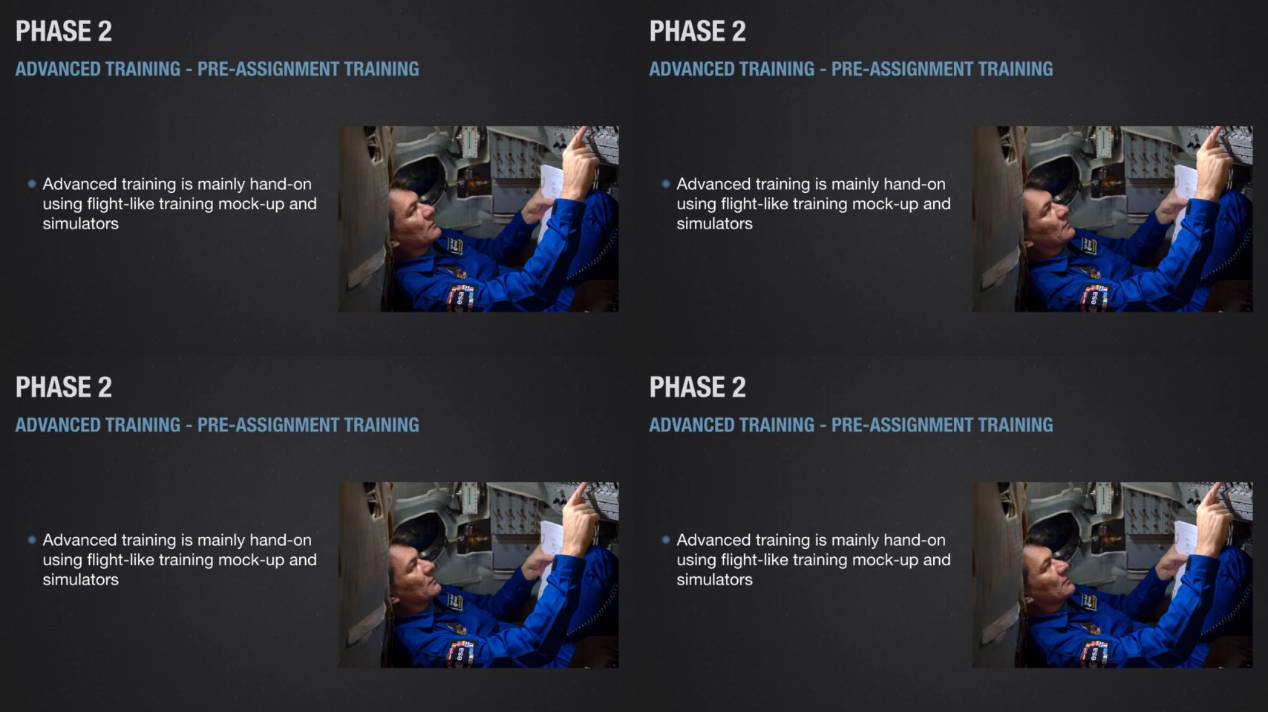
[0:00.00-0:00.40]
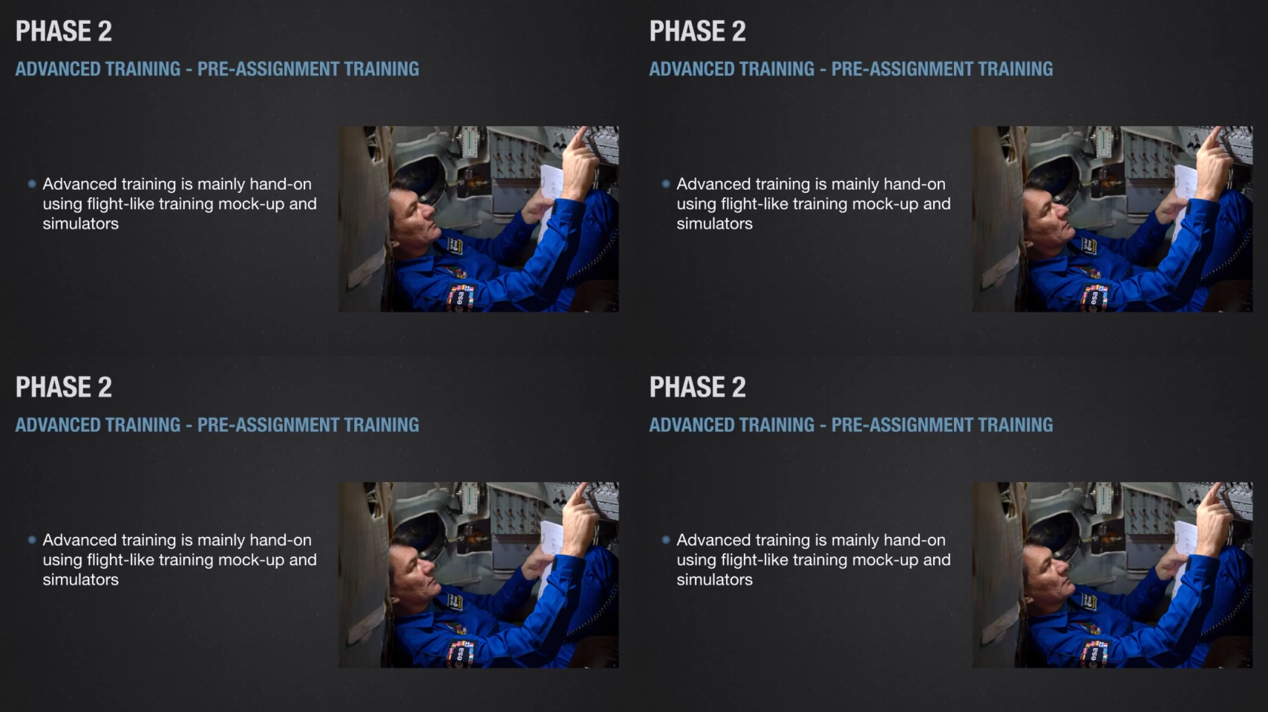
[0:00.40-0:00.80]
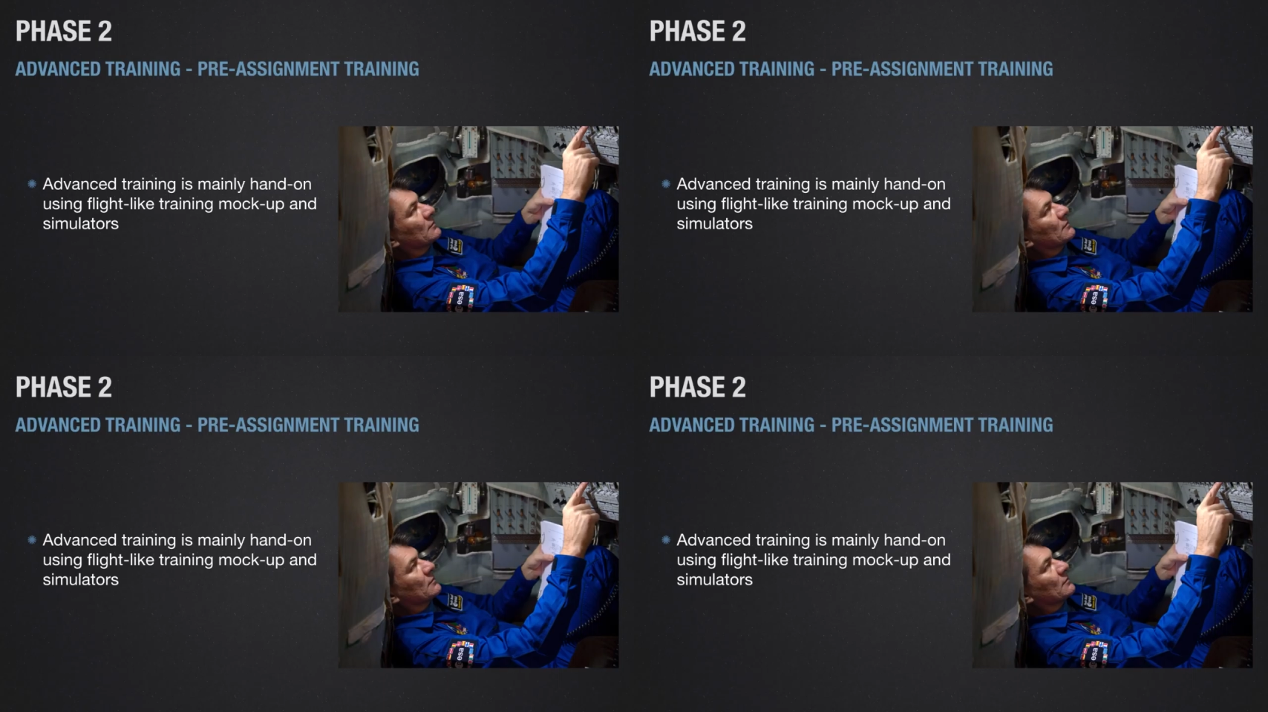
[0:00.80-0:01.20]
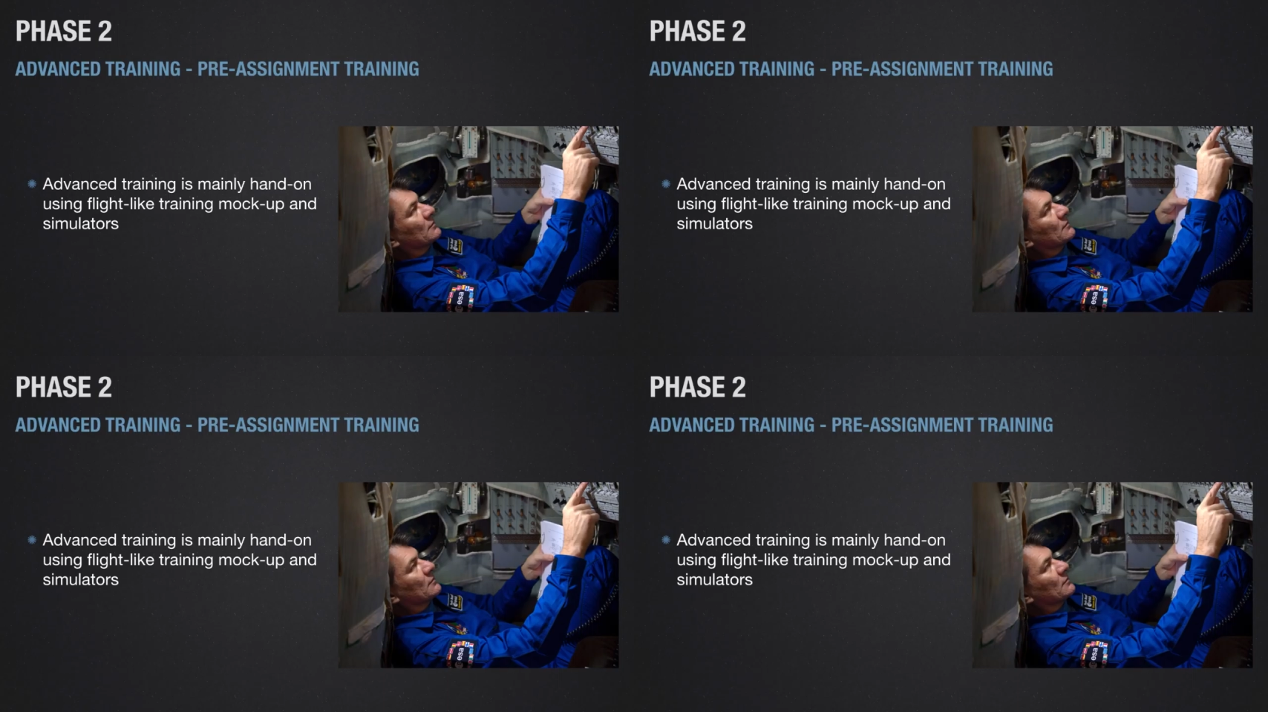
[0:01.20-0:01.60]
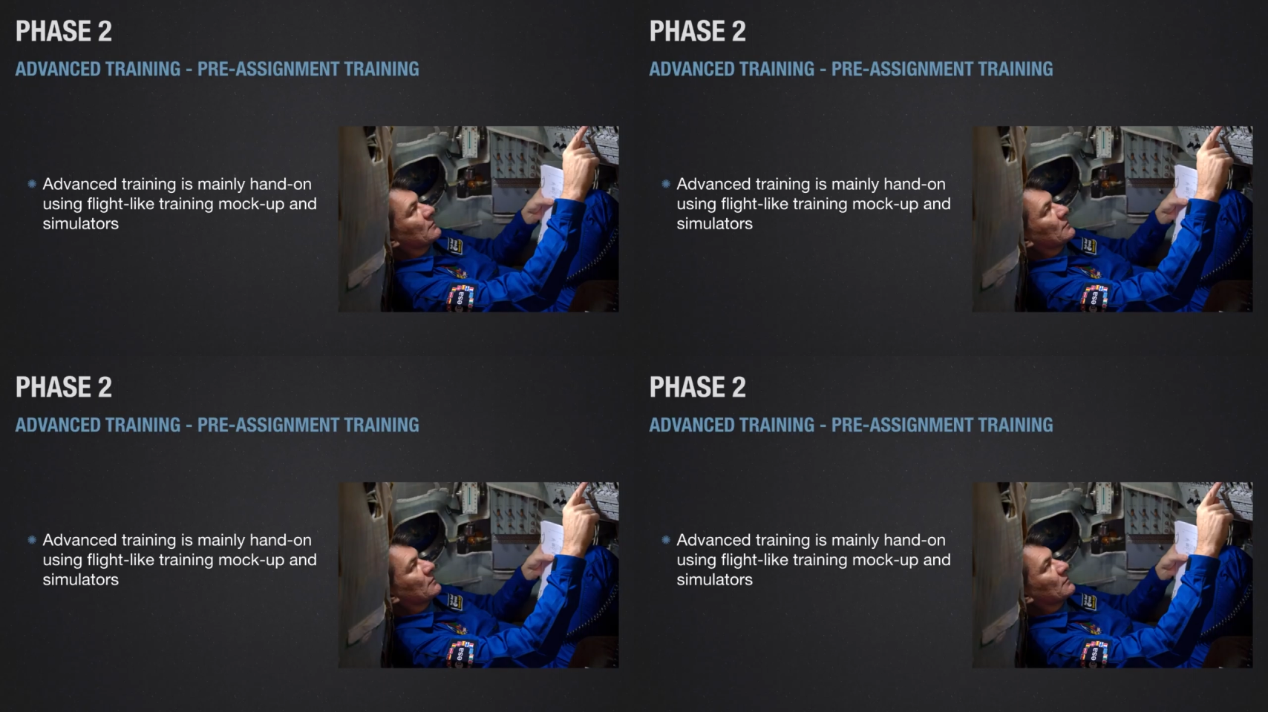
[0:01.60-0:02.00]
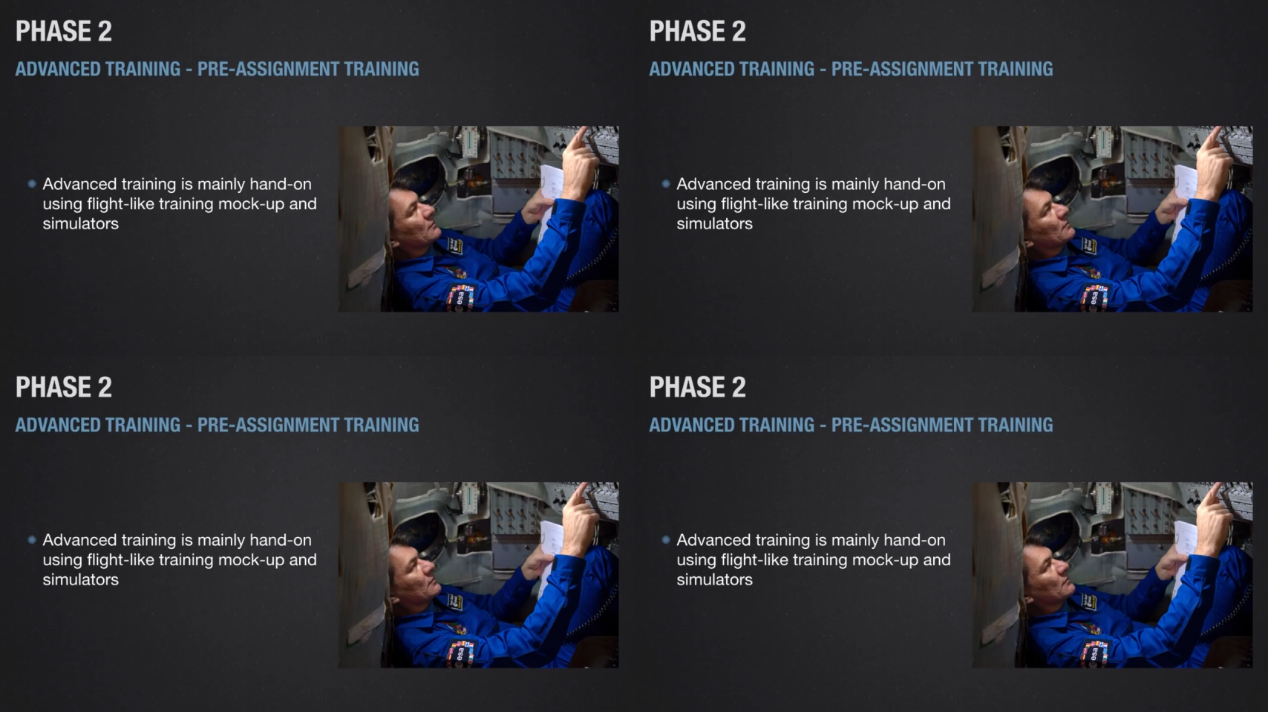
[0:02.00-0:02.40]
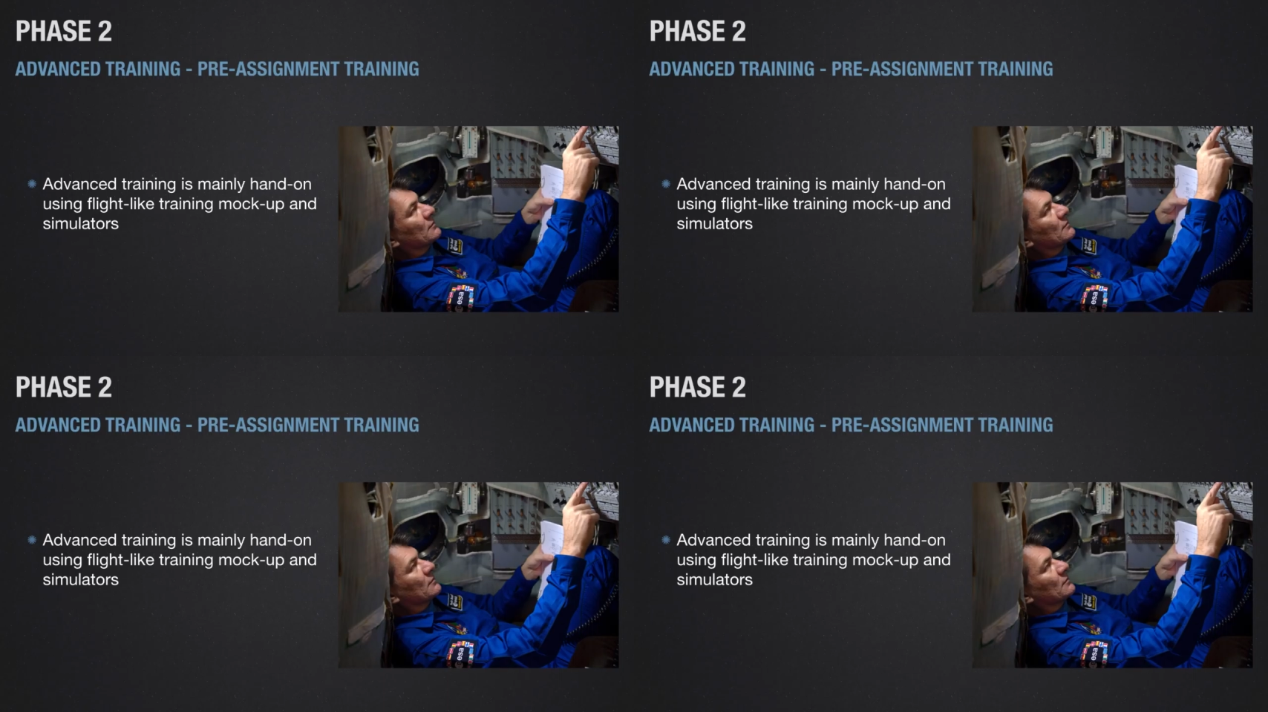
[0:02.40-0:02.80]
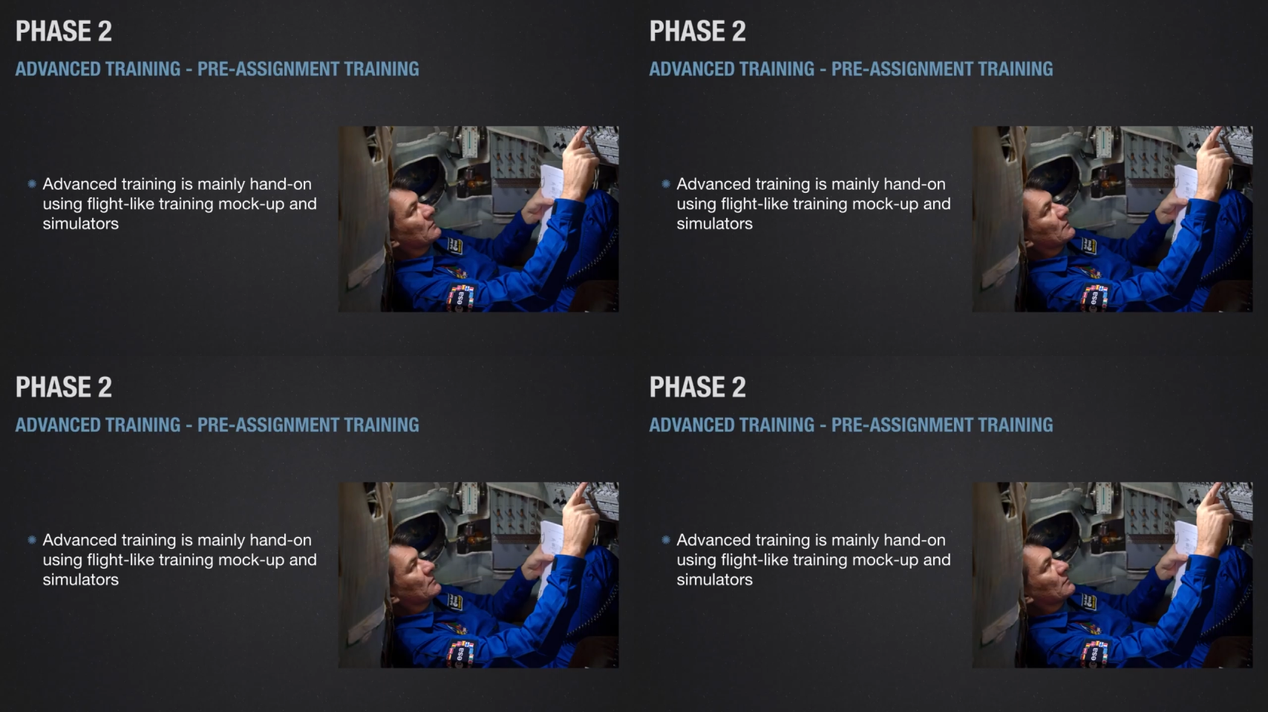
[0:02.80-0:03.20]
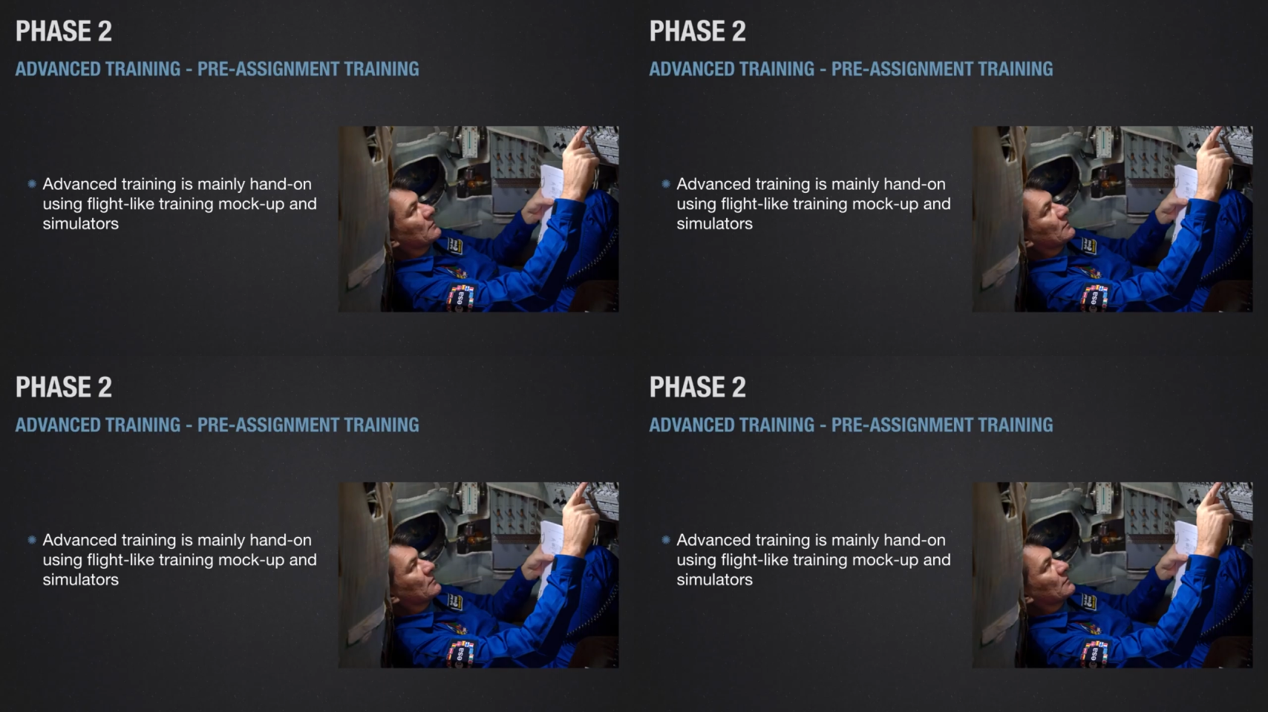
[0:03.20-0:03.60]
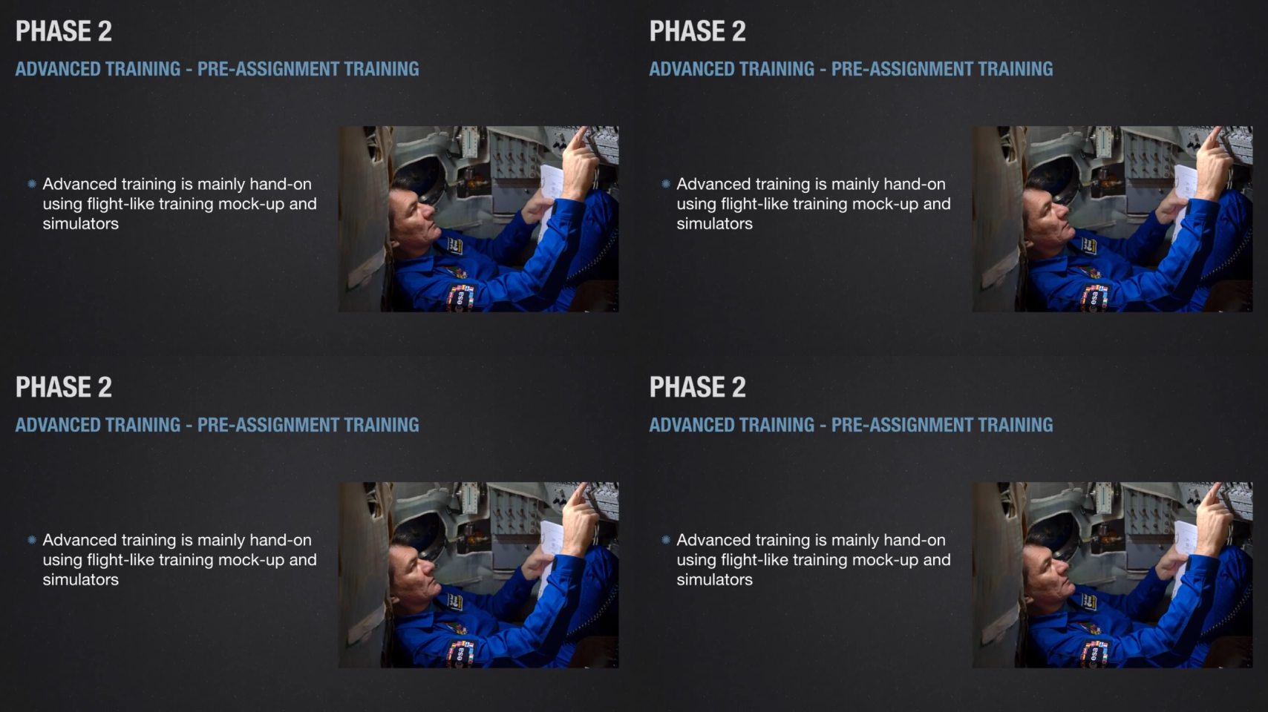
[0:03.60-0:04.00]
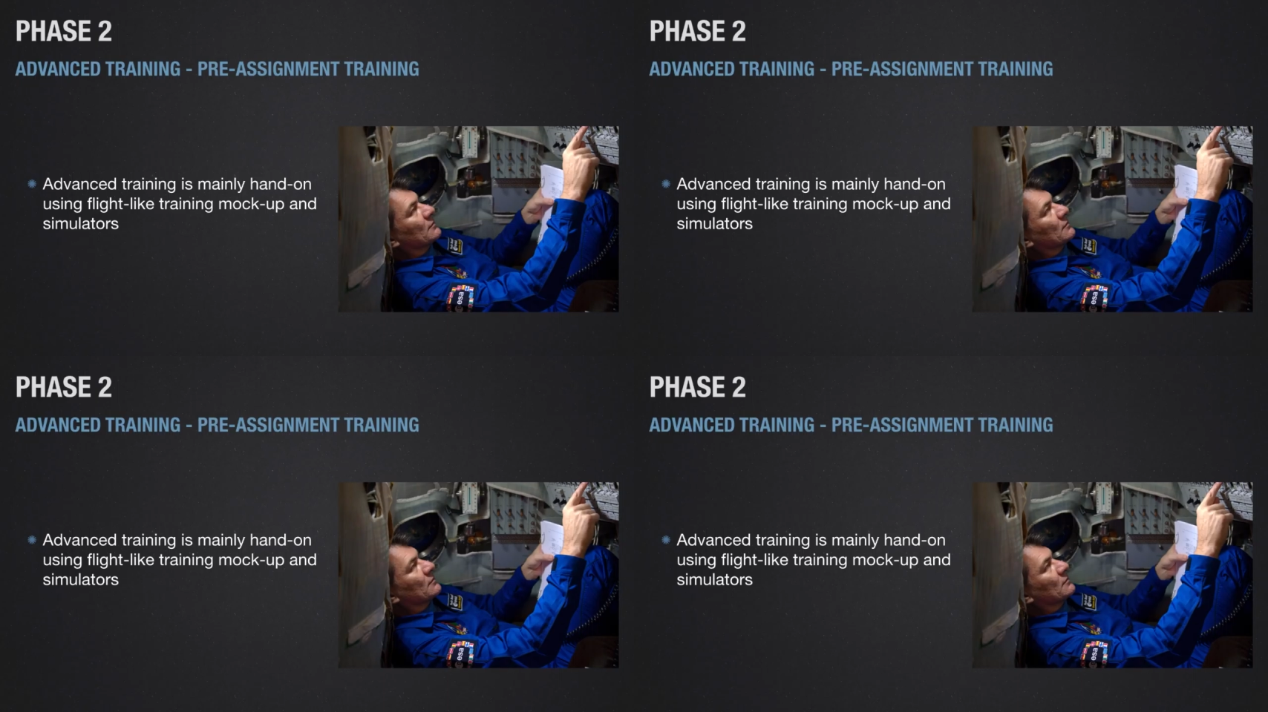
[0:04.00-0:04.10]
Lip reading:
(no speaker visible)